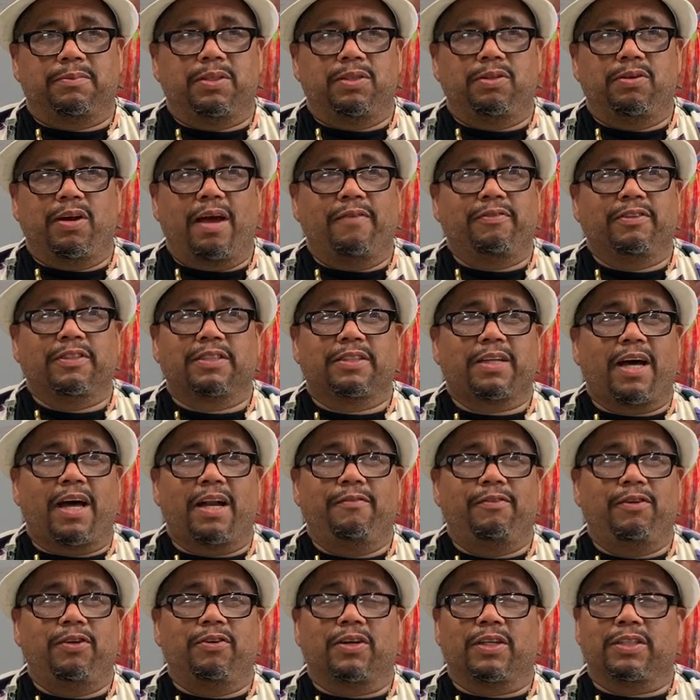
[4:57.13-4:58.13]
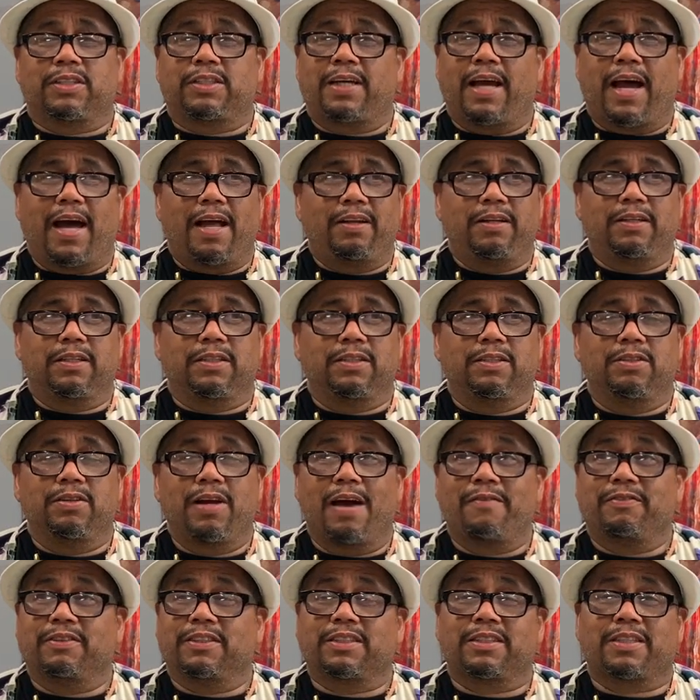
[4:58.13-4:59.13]
You have inside of you a talent. You
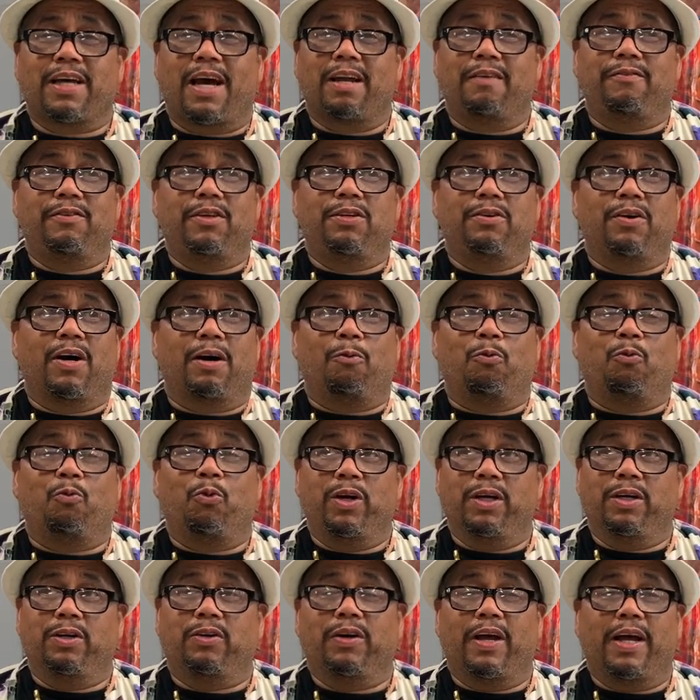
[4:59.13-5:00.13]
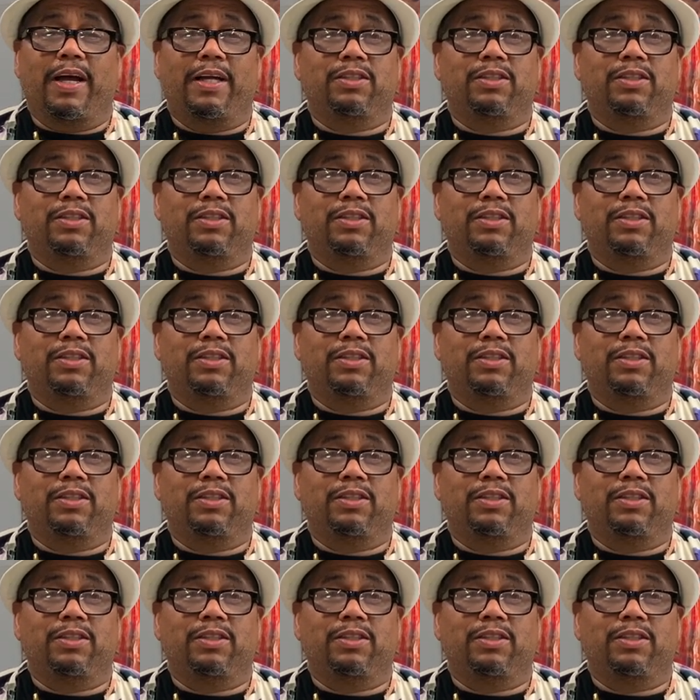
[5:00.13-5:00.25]
have inside of you a will,